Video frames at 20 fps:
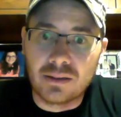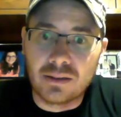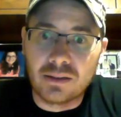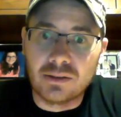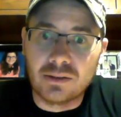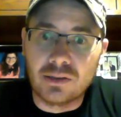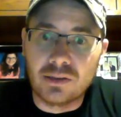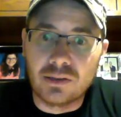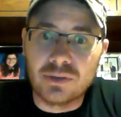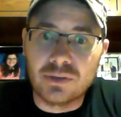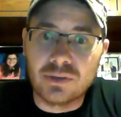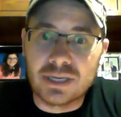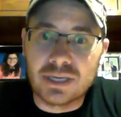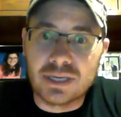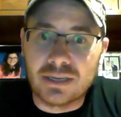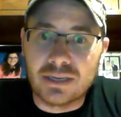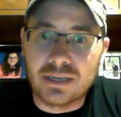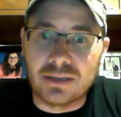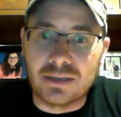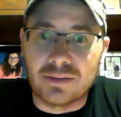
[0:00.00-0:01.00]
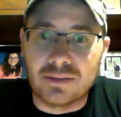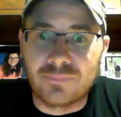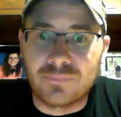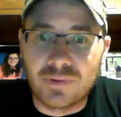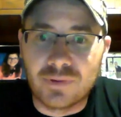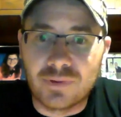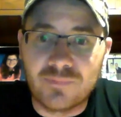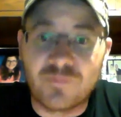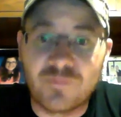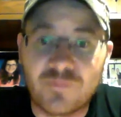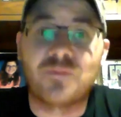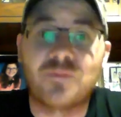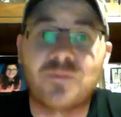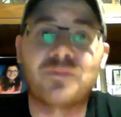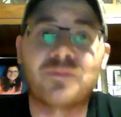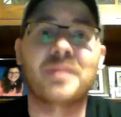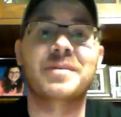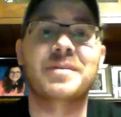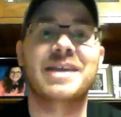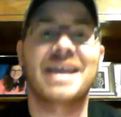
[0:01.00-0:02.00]
Luca
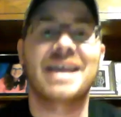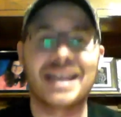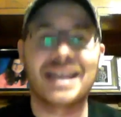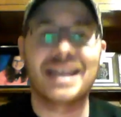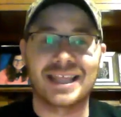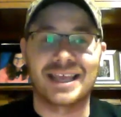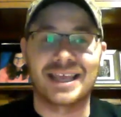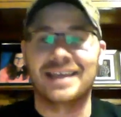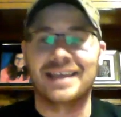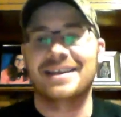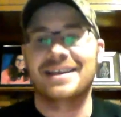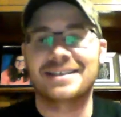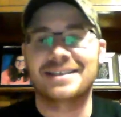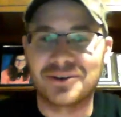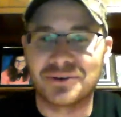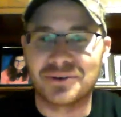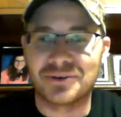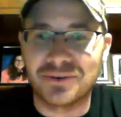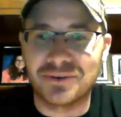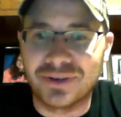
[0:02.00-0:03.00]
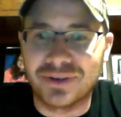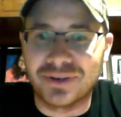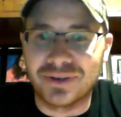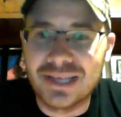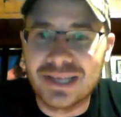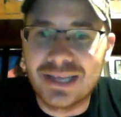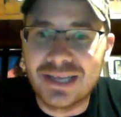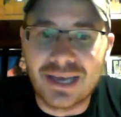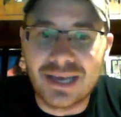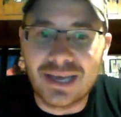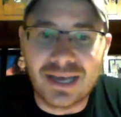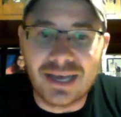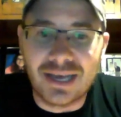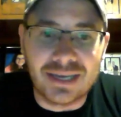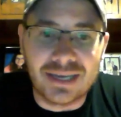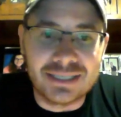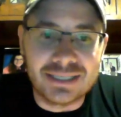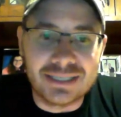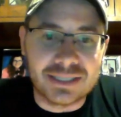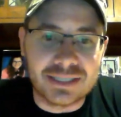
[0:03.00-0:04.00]
from Italy. That is so cool.
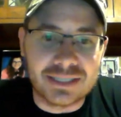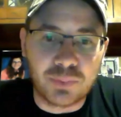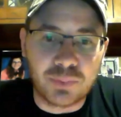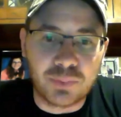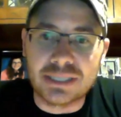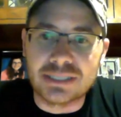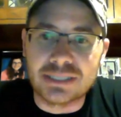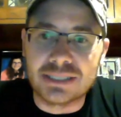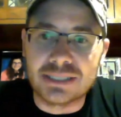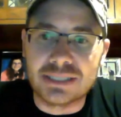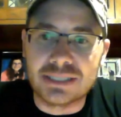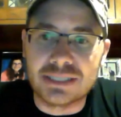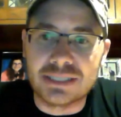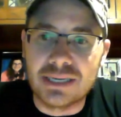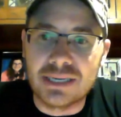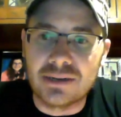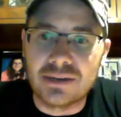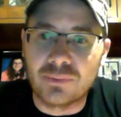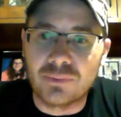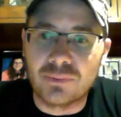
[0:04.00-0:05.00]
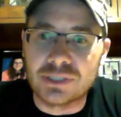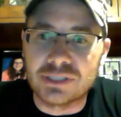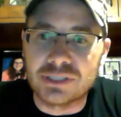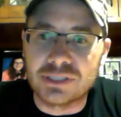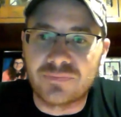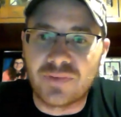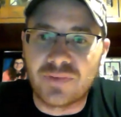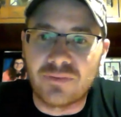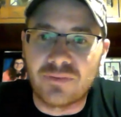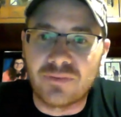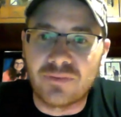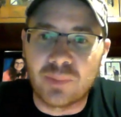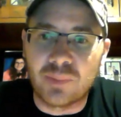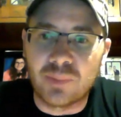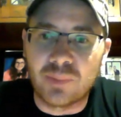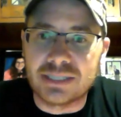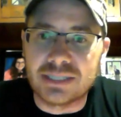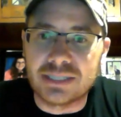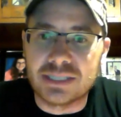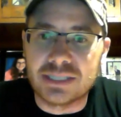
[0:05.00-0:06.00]
He says spring is near. What is your favorite
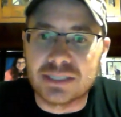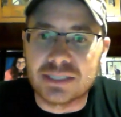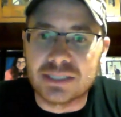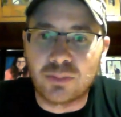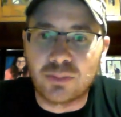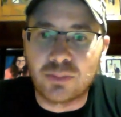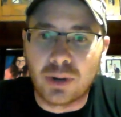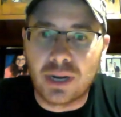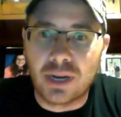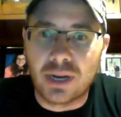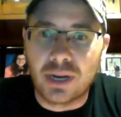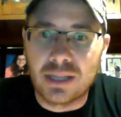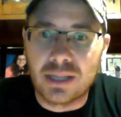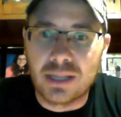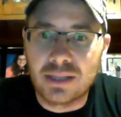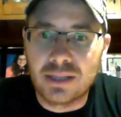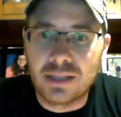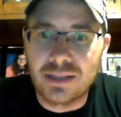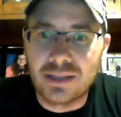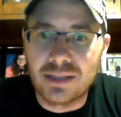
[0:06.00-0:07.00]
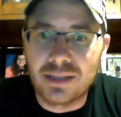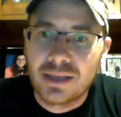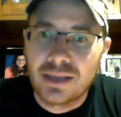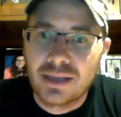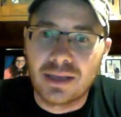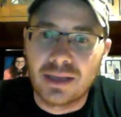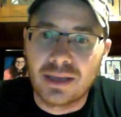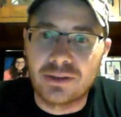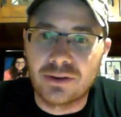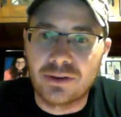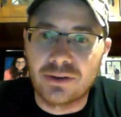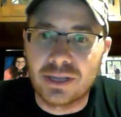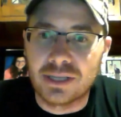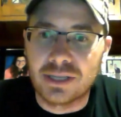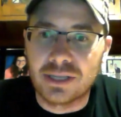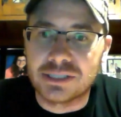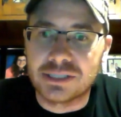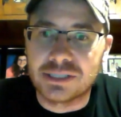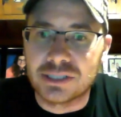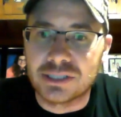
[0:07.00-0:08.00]
baits in the spring? Your
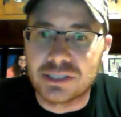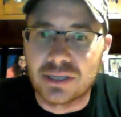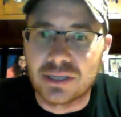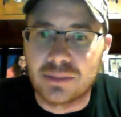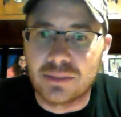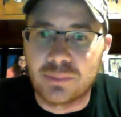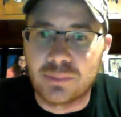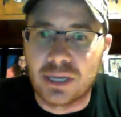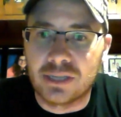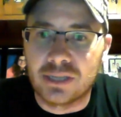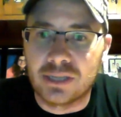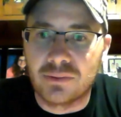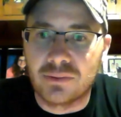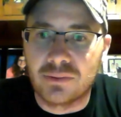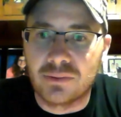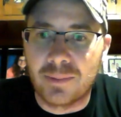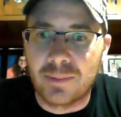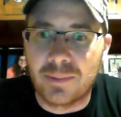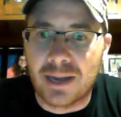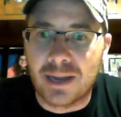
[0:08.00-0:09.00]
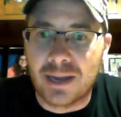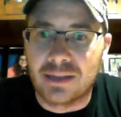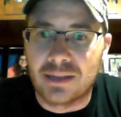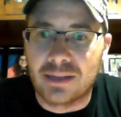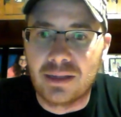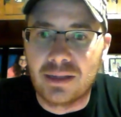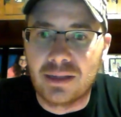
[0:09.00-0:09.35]
English is good, but don't worry about it.